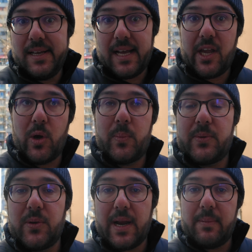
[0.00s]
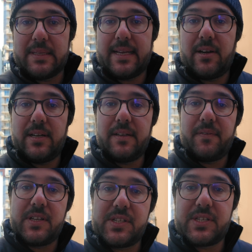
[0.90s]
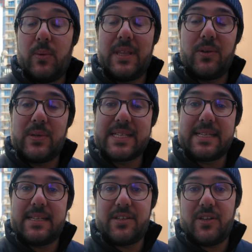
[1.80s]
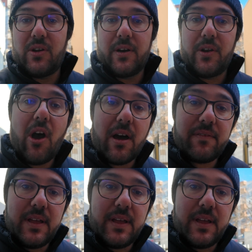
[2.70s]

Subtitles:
I hope you were able to hear a difference with the noise cancellation on and off.